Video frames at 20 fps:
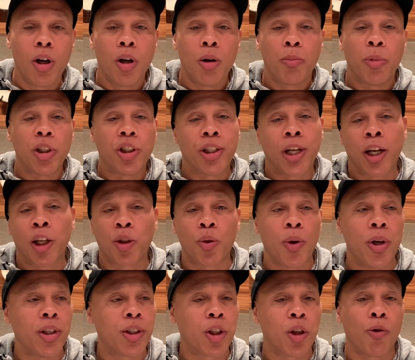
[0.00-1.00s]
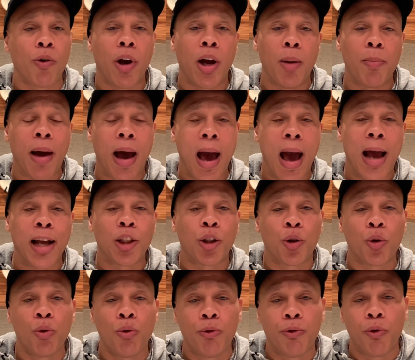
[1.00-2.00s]
But check us on Instagram at
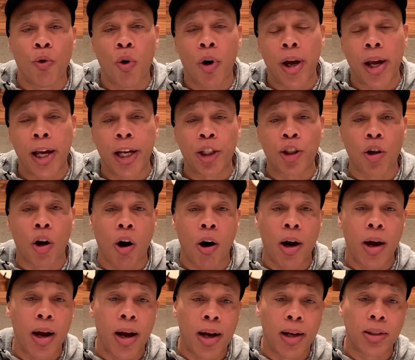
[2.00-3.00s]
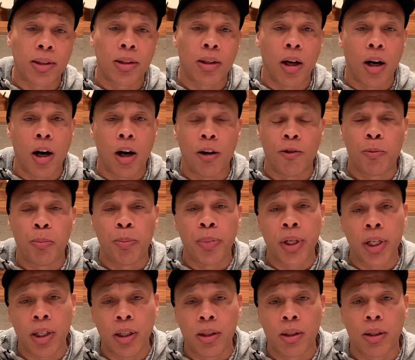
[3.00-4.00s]
24HRS of
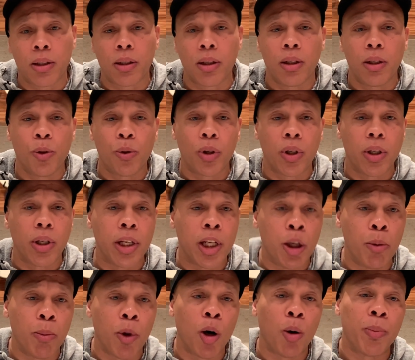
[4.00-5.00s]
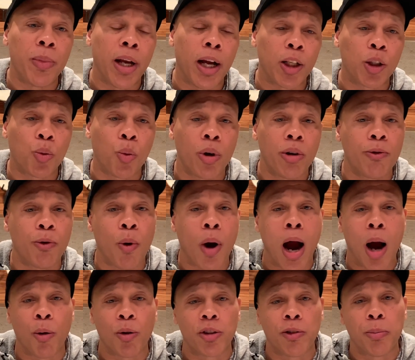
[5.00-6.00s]
Peace. You can email me at
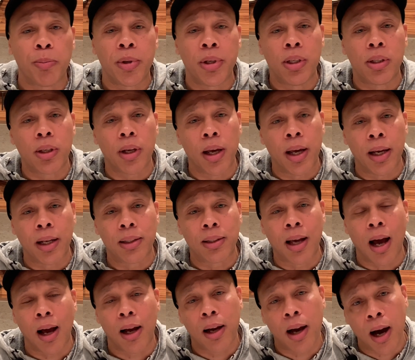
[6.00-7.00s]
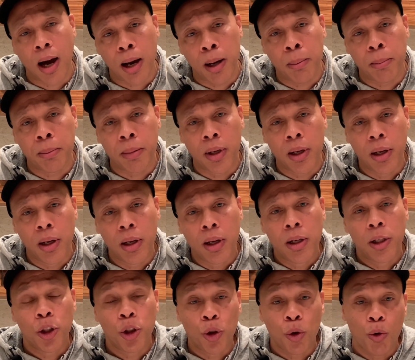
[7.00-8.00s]

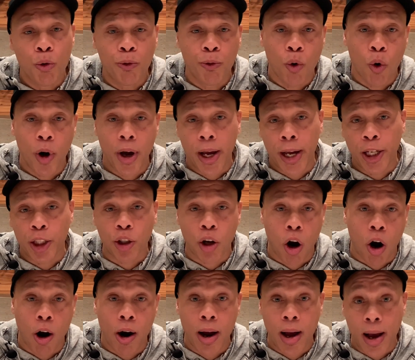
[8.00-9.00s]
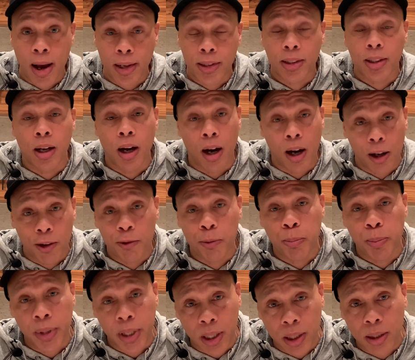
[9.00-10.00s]
24hoursofpeaceinc.com, 24HRS of
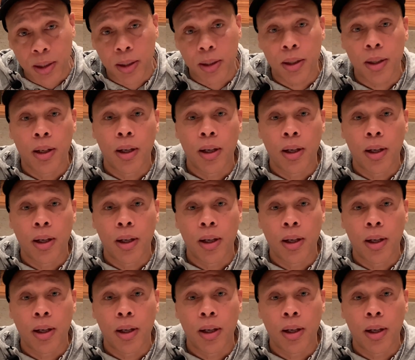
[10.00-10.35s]
Peace